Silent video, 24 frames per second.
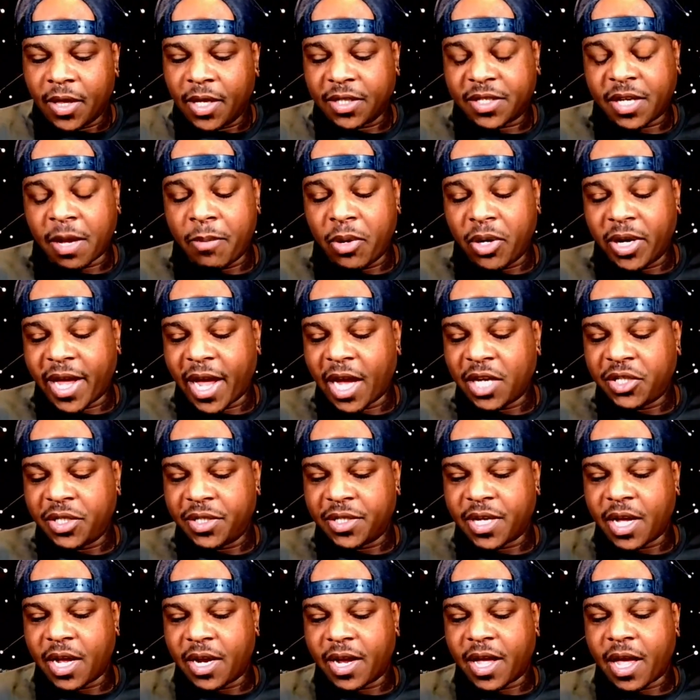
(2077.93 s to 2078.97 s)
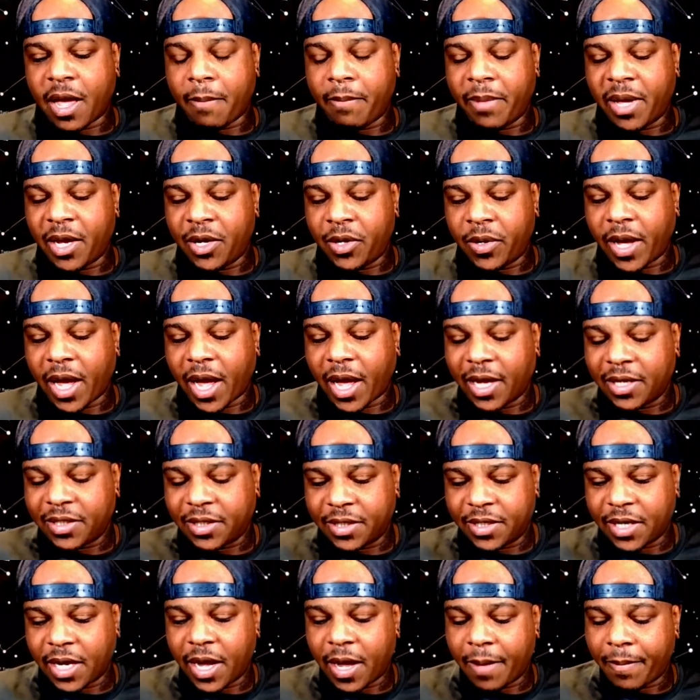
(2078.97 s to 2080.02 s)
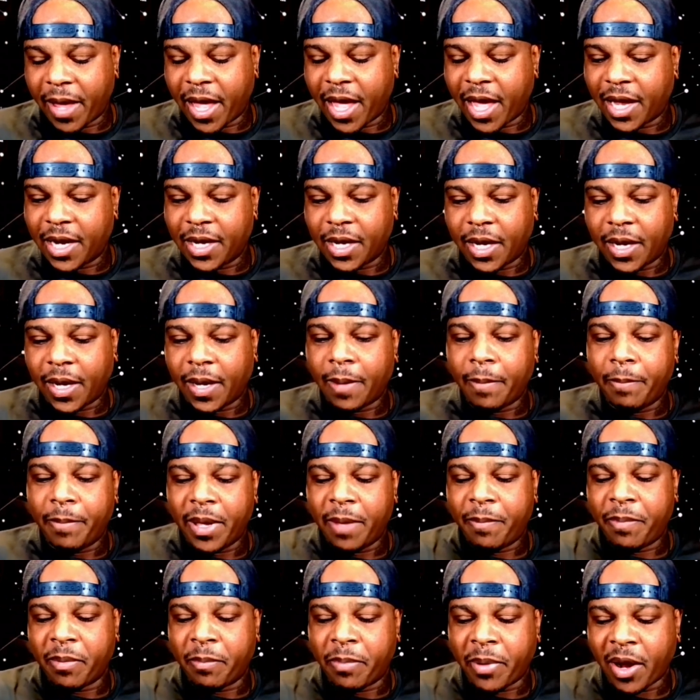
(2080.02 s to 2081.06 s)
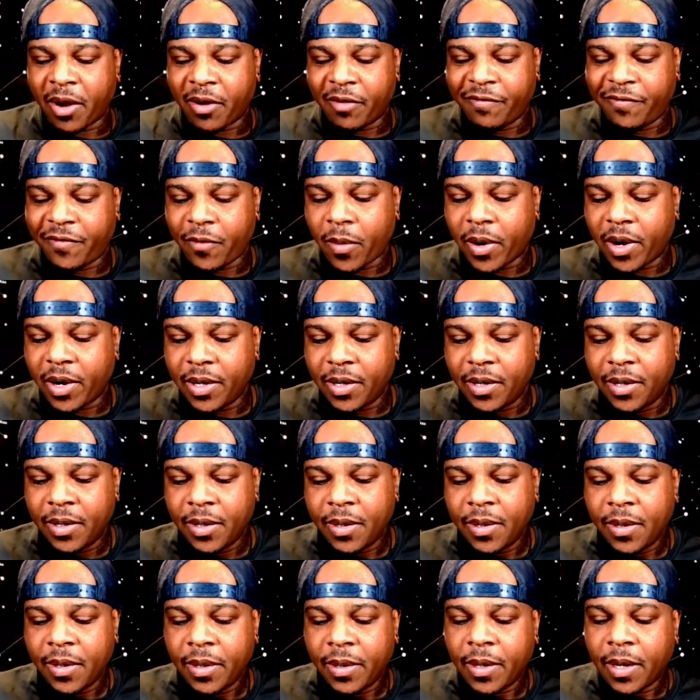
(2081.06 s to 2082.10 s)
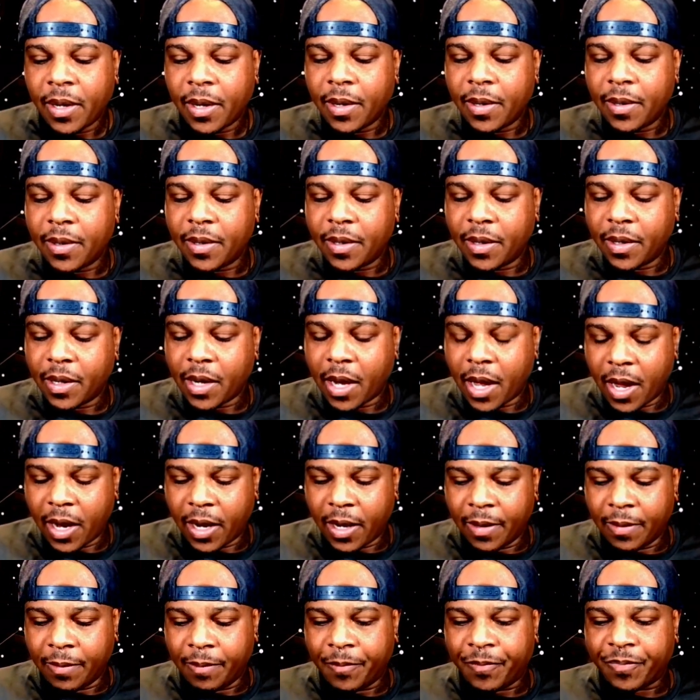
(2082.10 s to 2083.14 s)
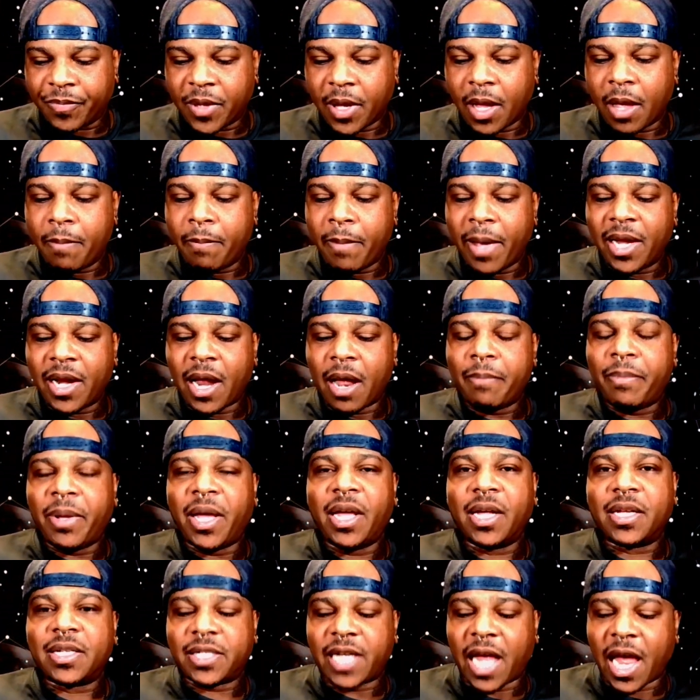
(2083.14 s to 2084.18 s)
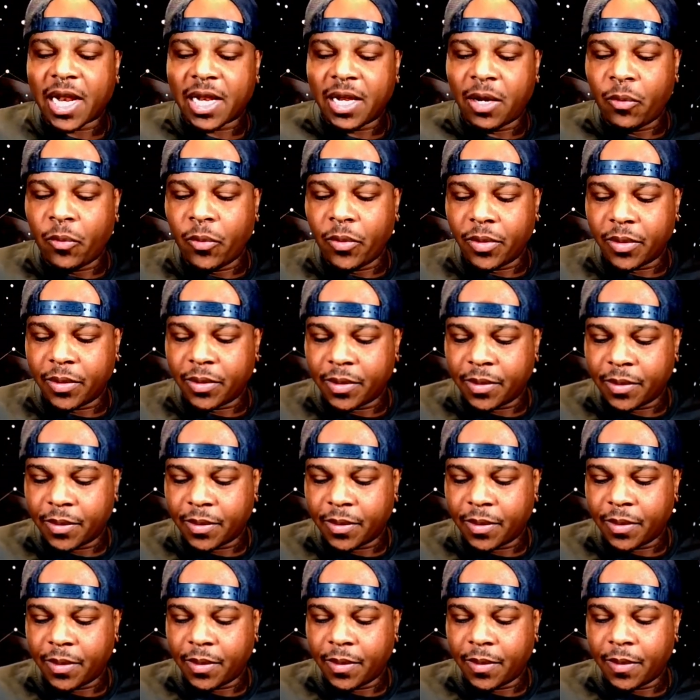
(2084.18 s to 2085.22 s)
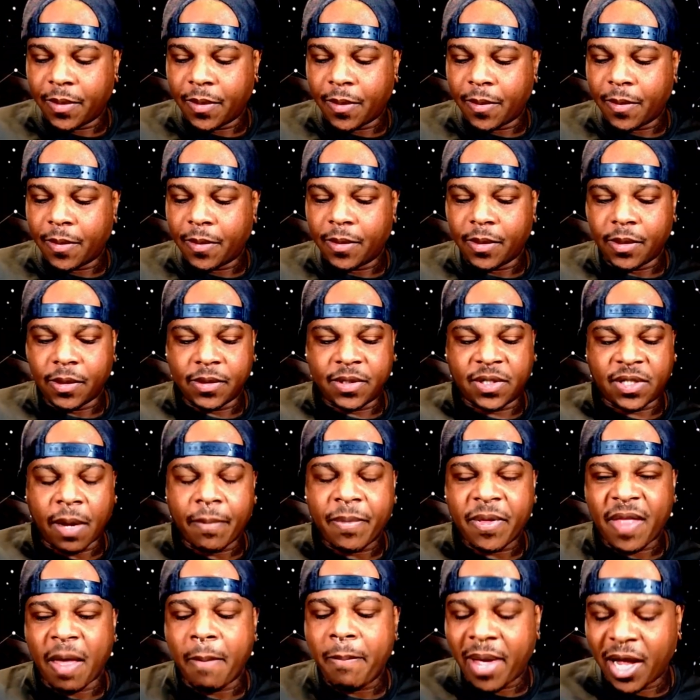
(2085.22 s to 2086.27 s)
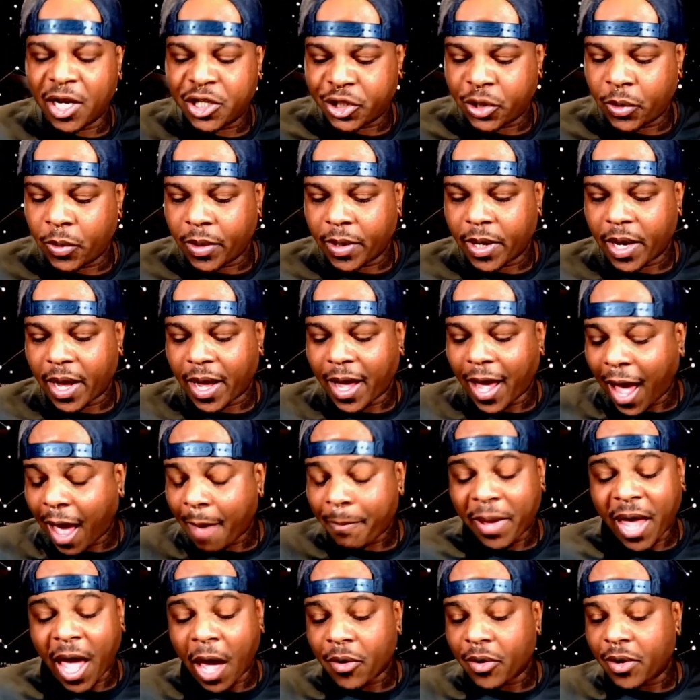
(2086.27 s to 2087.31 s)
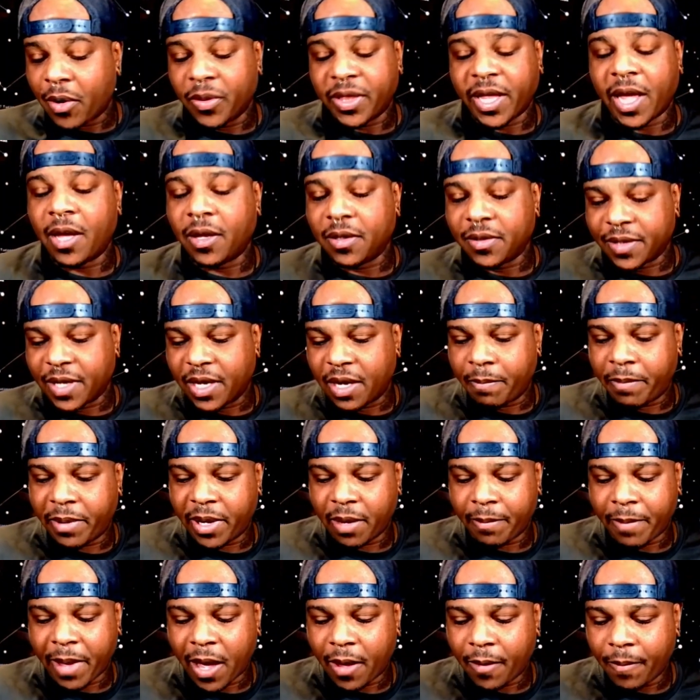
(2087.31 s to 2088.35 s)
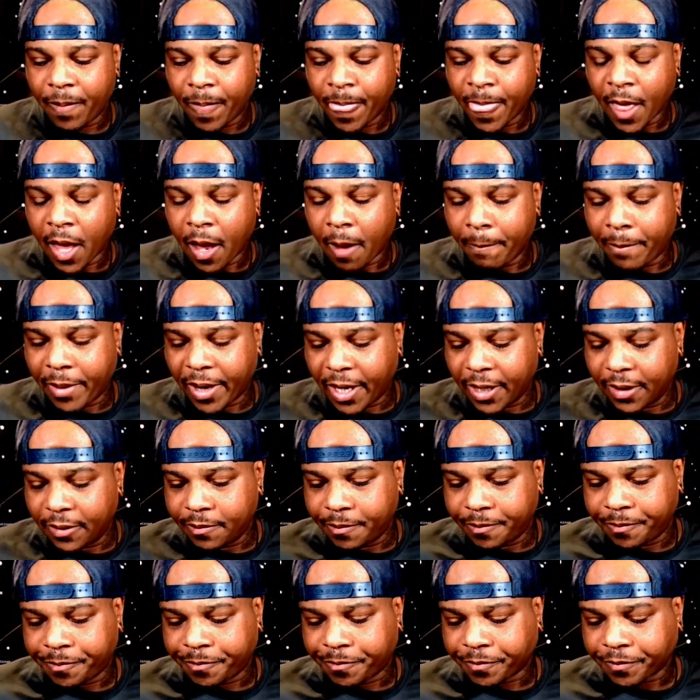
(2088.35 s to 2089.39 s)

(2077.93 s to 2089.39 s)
This communication is going to come in, you guys, and be prepared for it. It may not be exactly something that makes you happy. I don't know what the hell it's going to be about, but